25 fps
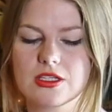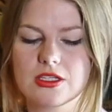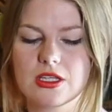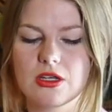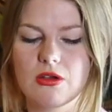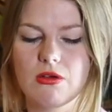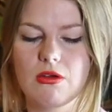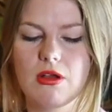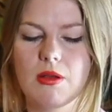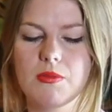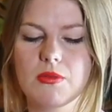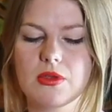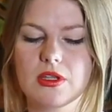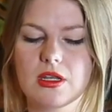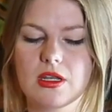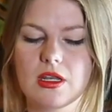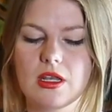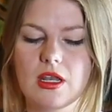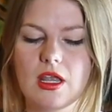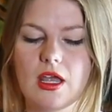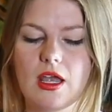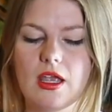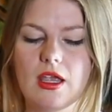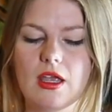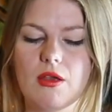So I'm going to
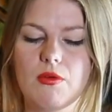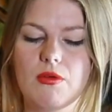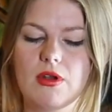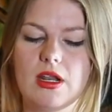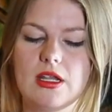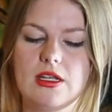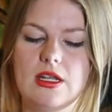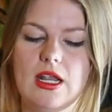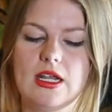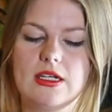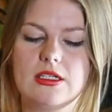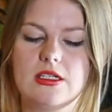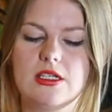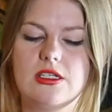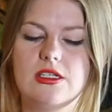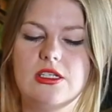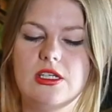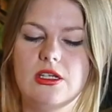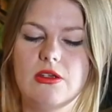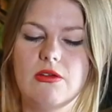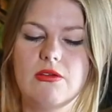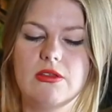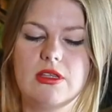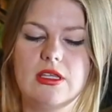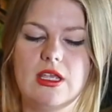like, what I'd like to
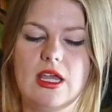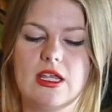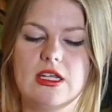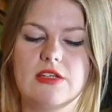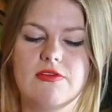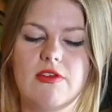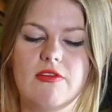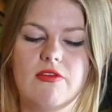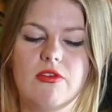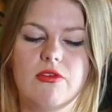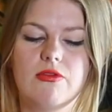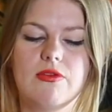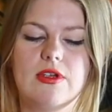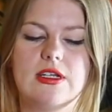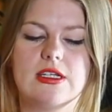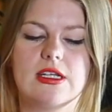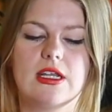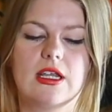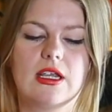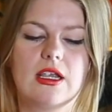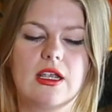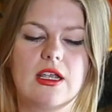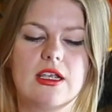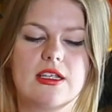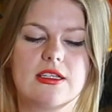do at the end of every
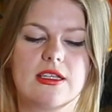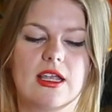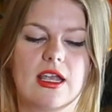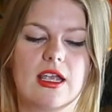reading is